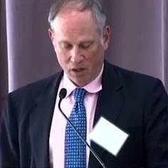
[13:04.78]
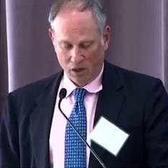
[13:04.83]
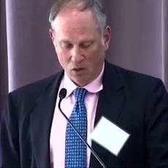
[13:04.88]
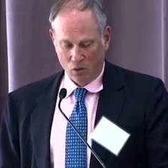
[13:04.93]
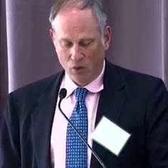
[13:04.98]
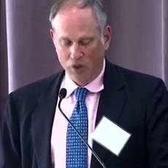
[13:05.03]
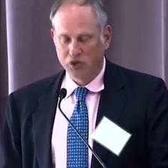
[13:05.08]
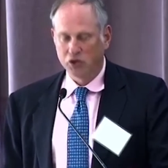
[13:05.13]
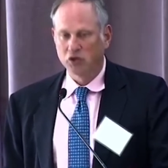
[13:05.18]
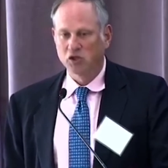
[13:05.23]

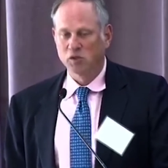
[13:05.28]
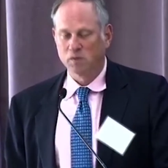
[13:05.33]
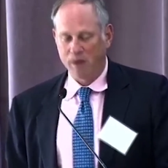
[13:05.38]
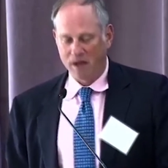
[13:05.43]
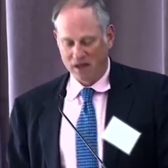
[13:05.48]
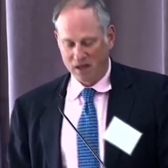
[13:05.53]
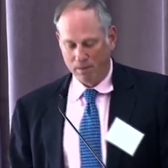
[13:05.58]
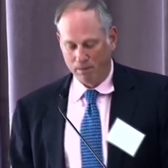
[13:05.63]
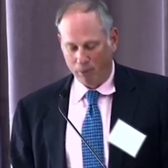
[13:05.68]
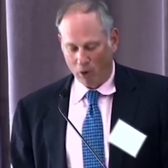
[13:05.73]
Richard
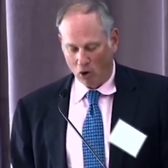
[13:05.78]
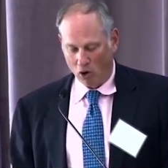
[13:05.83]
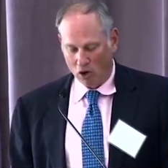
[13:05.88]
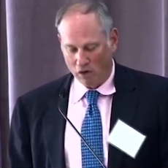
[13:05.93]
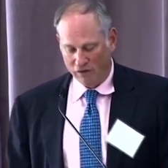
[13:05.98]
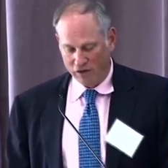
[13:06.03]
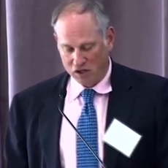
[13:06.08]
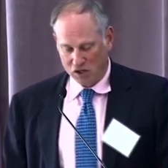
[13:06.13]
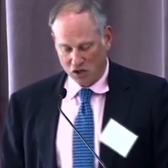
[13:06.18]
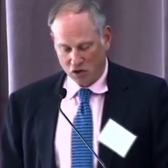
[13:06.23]
spent the bulk of
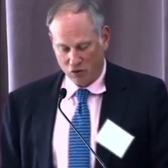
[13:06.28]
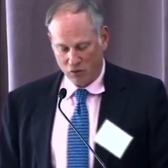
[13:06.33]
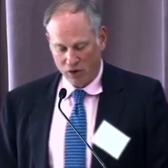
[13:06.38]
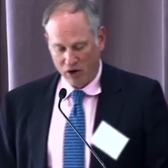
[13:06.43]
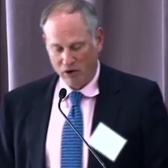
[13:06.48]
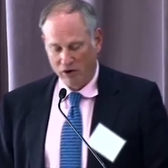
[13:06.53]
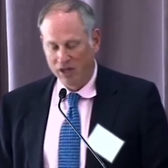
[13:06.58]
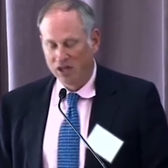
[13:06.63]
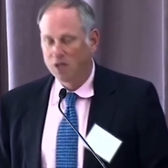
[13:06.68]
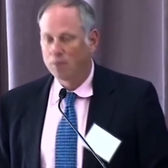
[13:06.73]
his
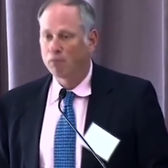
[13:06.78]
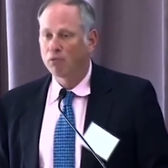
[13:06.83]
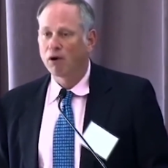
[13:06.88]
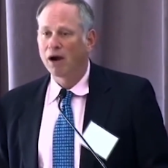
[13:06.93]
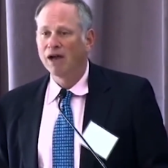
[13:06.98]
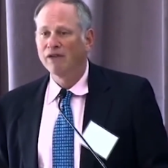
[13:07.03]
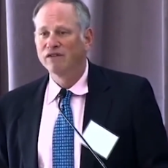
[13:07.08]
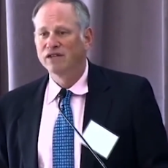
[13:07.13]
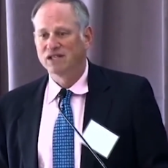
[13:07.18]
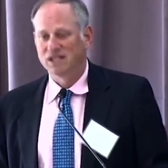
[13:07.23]
career in the
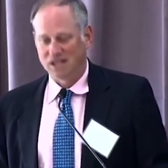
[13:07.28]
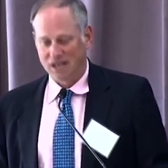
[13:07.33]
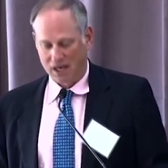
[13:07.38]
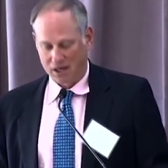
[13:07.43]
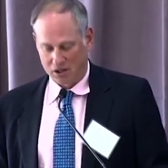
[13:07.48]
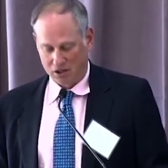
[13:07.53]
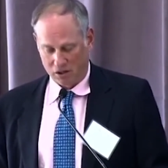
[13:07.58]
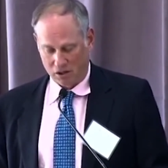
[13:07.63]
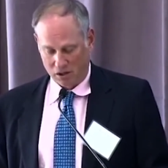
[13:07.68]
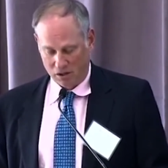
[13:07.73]
private
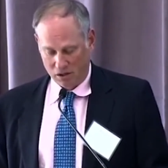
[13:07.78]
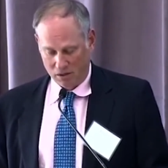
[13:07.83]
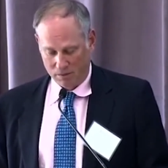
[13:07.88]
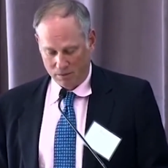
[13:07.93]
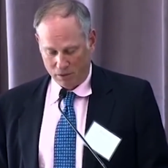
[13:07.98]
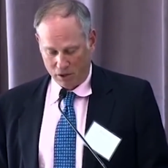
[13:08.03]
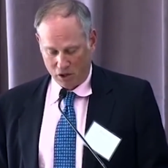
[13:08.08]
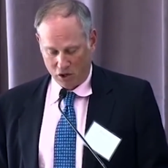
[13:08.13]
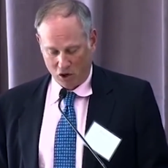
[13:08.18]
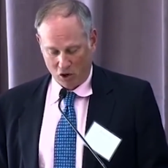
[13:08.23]
sector
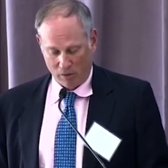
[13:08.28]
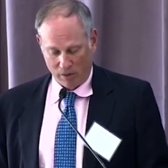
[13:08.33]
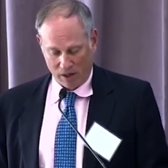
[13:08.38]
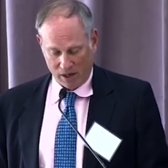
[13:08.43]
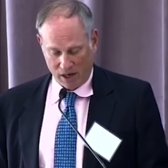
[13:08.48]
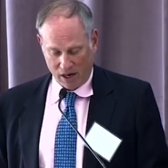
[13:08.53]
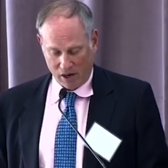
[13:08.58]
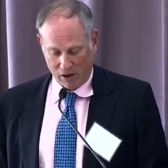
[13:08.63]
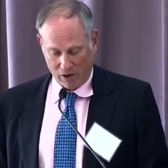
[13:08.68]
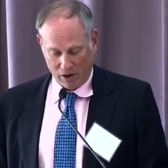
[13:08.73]
procurement
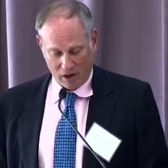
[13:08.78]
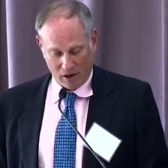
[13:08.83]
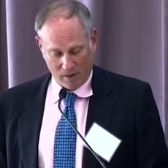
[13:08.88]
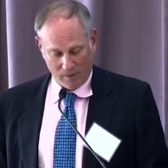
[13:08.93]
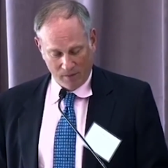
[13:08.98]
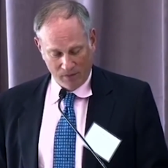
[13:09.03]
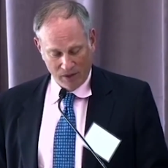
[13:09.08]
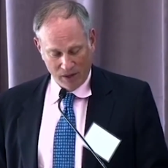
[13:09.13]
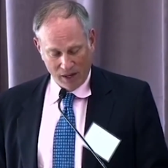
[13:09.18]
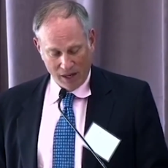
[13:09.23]
area
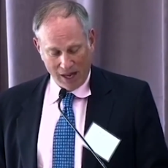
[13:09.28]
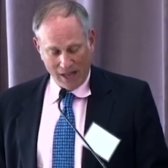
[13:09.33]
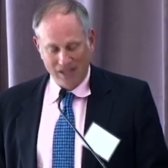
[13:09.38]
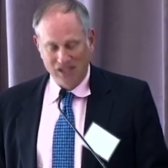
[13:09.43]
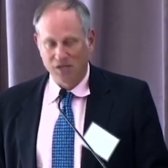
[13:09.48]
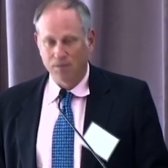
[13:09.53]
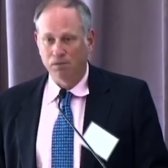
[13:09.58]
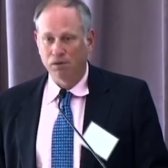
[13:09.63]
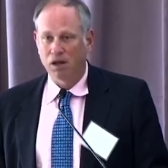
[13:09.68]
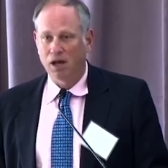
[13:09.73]
and
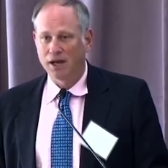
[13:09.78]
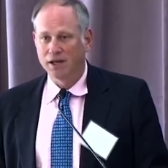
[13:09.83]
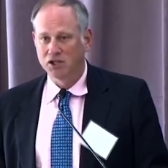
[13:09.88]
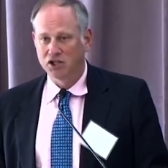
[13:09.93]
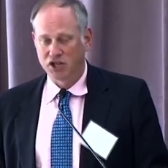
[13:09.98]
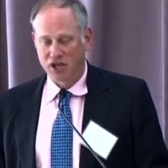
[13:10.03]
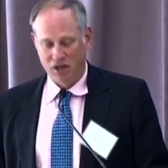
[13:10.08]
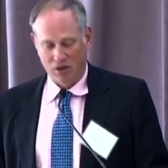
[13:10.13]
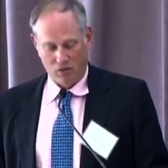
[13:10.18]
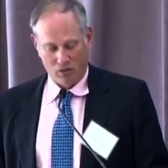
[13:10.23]
supply
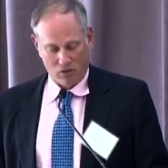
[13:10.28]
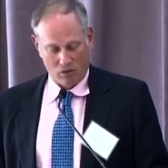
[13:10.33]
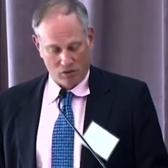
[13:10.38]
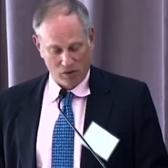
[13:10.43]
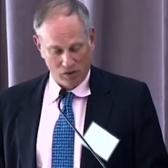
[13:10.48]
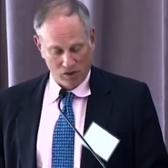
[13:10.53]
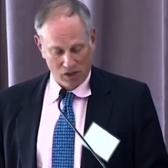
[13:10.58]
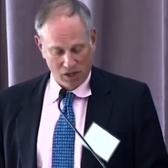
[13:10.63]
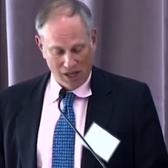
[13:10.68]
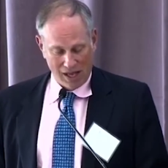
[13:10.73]
chain
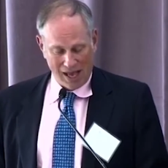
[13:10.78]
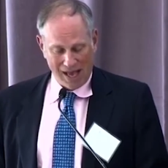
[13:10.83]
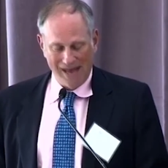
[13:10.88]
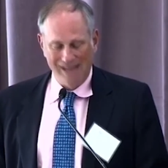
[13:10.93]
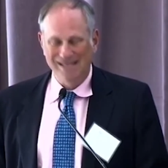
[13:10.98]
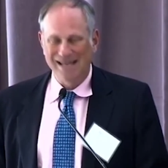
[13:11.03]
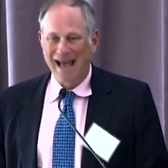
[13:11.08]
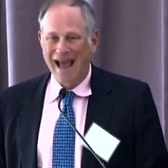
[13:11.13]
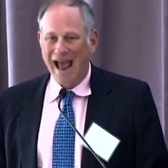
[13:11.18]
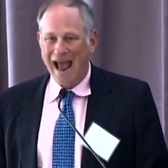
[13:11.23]
roles, and
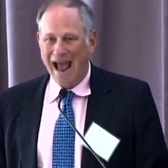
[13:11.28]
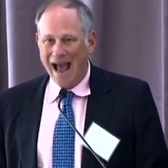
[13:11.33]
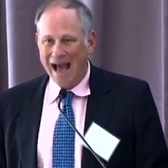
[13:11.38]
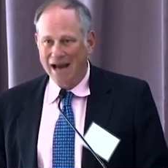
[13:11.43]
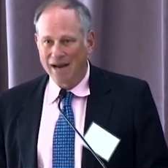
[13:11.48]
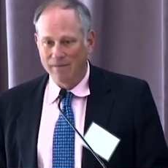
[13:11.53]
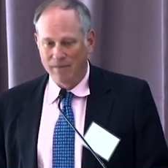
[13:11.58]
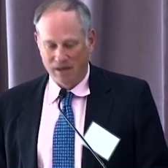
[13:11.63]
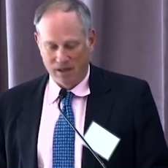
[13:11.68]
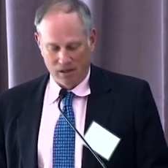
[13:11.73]
is
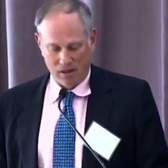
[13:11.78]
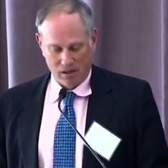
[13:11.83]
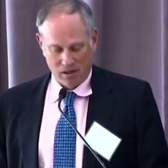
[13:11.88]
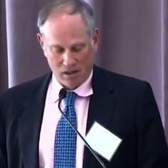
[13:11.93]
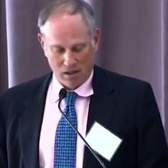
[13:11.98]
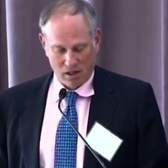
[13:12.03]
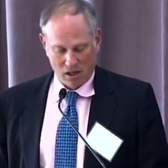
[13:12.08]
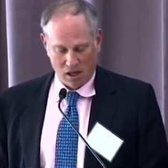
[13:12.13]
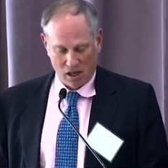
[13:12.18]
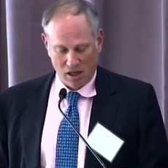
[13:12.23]
adamant
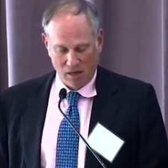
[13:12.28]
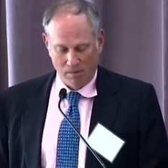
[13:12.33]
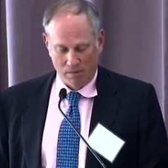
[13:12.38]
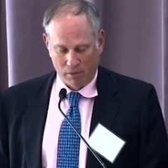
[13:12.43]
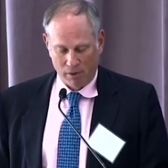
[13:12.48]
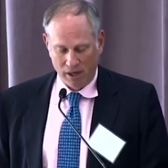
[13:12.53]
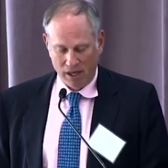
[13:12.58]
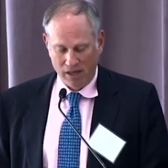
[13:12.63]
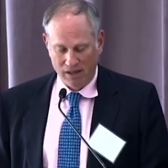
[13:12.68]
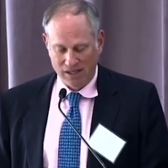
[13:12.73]
in
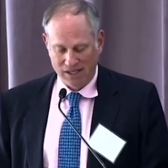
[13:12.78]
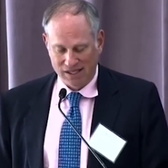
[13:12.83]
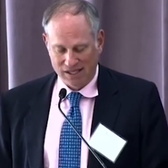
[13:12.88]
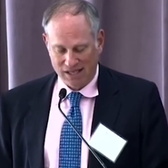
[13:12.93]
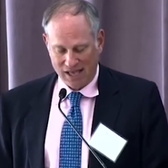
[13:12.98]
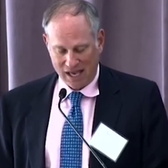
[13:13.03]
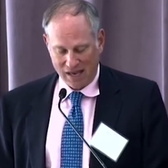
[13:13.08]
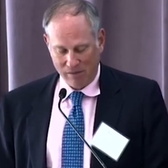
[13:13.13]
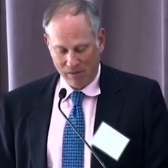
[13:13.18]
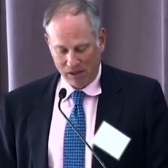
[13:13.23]
bringing the
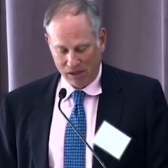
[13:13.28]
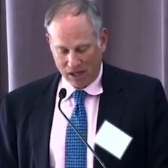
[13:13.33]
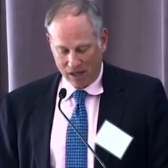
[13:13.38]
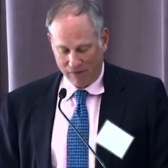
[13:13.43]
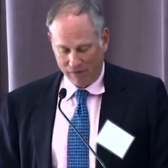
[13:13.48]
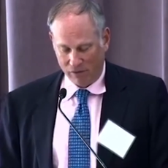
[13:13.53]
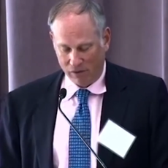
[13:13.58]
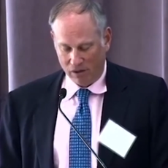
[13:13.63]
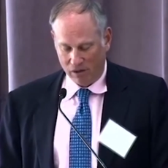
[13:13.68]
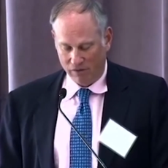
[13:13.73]
same
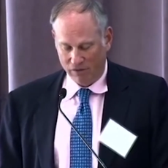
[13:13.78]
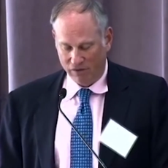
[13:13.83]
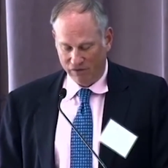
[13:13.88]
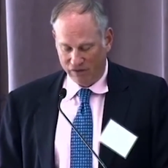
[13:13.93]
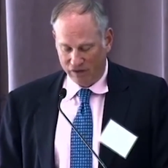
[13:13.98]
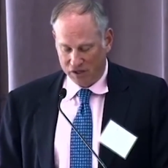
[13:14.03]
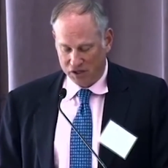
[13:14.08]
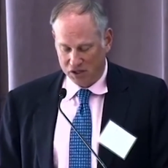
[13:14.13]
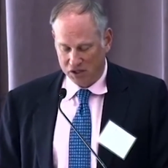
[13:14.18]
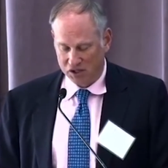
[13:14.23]
level of
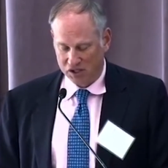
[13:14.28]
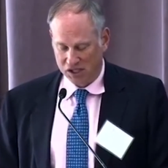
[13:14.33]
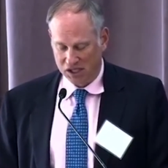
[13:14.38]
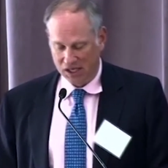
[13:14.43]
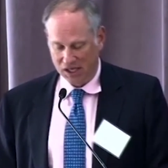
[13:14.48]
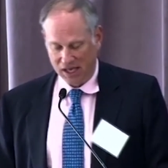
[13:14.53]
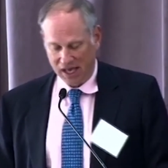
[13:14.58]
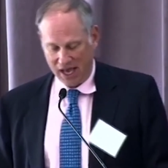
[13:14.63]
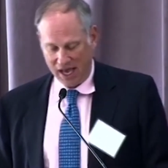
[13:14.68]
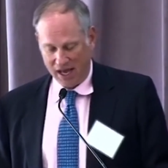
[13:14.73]
efficiency to
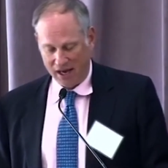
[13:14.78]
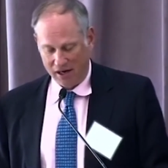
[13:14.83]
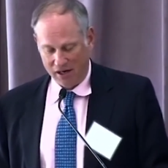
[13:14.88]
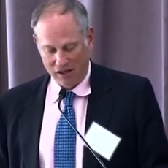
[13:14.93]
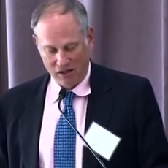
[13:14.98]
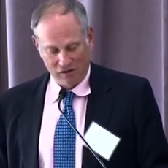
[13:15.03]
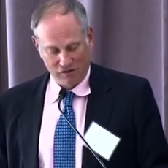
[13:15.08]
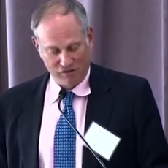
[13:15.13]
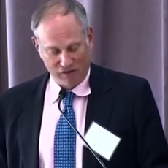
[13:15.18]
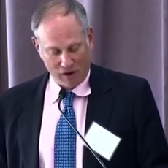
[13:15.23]

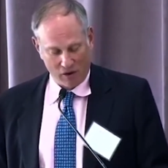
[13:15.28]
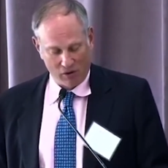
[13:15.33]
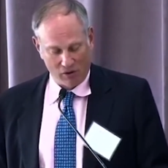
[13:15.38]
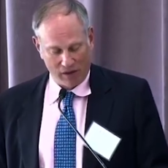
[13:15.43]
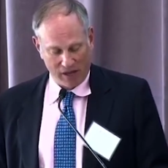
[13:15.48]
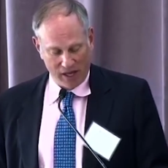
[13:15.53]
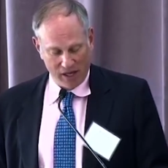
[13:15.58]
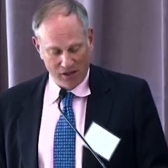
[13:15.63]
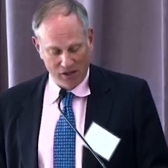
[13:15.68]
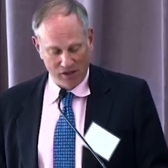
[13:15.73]
Canada's federal
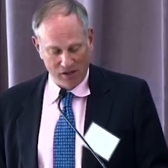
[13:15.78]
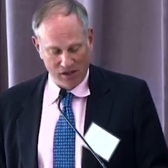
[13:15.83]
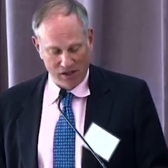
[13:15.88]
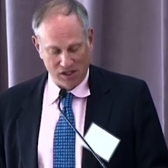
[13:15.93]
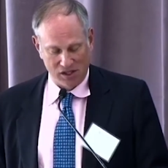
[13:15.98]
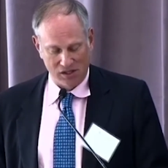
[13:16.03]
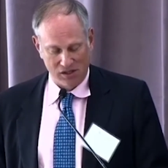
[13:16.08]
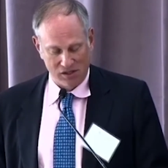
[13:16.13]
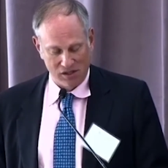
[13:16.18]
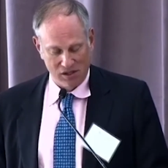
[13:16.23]

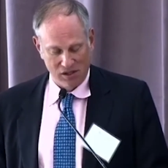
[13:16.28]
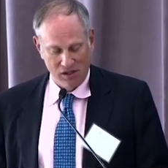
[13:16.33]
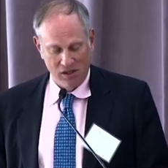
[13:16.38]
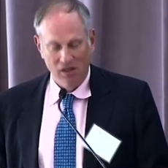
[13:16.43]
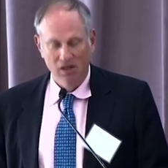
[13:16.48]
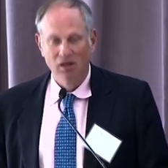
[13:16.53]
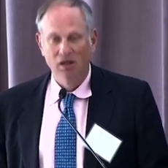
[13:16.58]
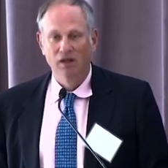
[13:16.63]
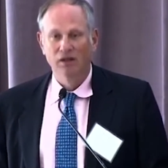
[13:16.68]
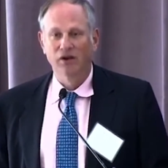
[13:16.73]
agencies.
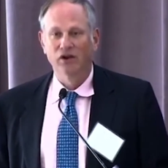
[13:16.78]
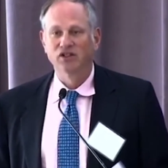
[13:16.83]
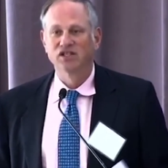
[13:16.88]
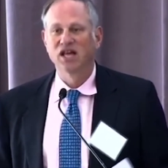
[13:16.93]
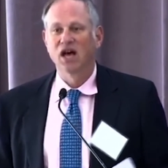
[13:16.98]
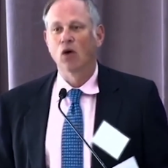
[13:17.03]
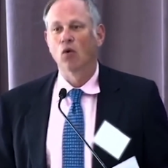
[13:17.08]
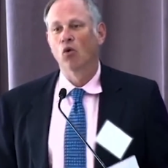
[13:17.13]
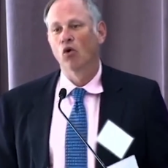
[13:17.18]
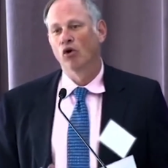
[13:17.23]
There's
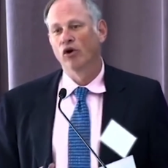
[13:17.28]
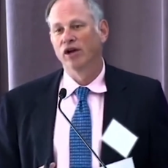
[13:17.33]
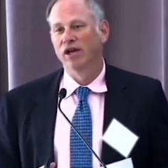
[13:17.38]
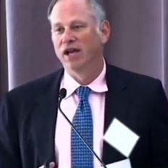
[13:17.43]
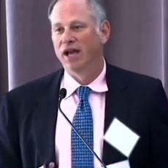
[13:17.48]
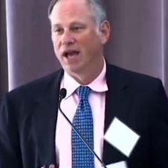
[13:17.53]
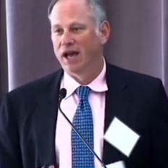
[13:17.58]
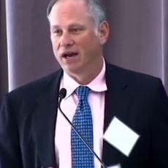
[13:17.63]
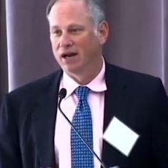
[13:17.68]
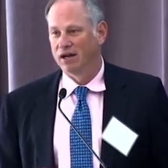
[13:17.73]
that word
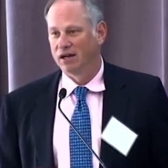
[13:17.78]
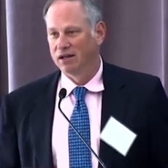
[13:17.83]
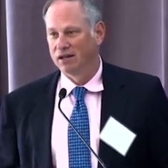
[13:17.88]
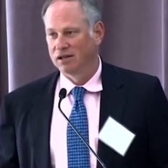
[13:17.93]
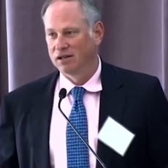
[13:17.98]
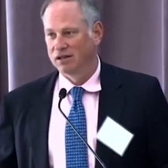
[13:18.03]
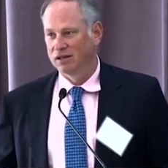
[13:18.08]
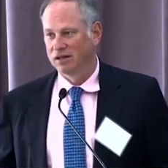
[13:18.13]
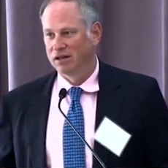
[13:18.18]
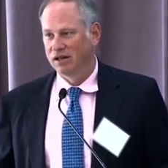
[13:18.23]
again,
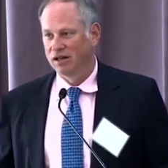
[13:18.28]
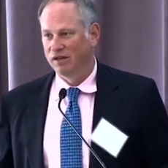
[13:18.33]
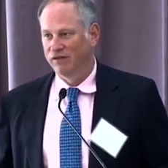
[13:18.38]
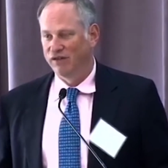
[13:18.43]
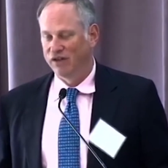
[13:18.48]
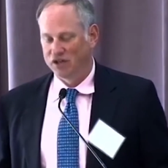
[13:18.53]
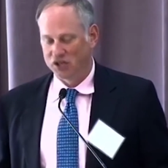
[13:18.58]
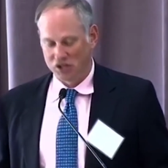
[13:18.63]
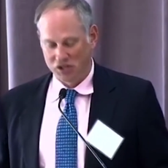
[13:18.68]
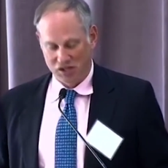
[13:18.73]

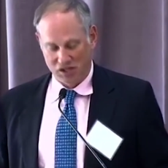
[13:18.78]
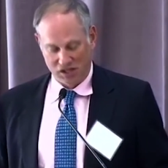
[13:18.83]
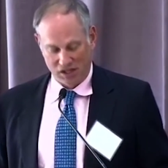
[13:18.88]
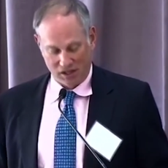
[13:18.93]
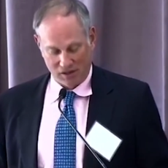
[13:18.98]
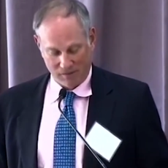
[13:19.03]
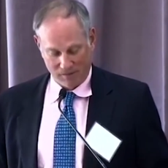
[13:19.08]
efficiency.